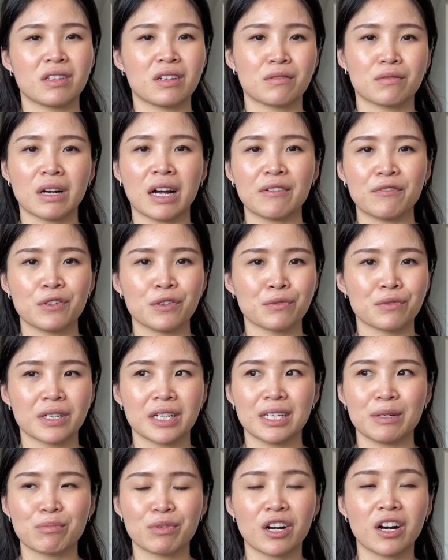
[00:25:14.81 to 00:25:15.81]
the
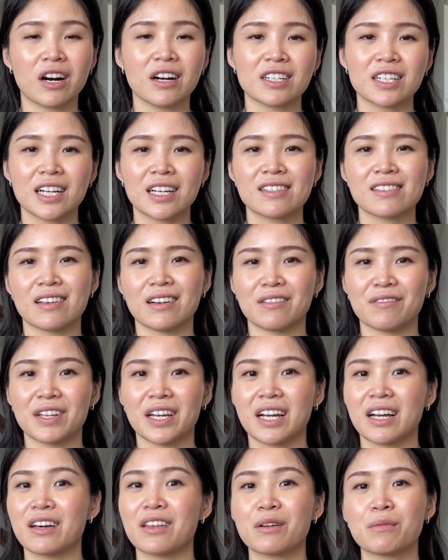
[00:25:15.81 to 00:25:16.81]
Ravelry projects of
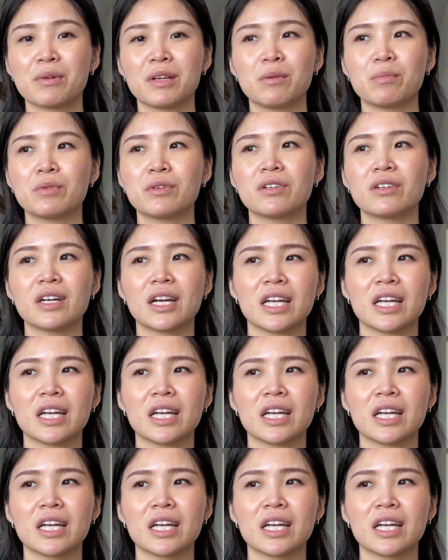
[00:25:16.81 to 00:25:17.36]
like other people,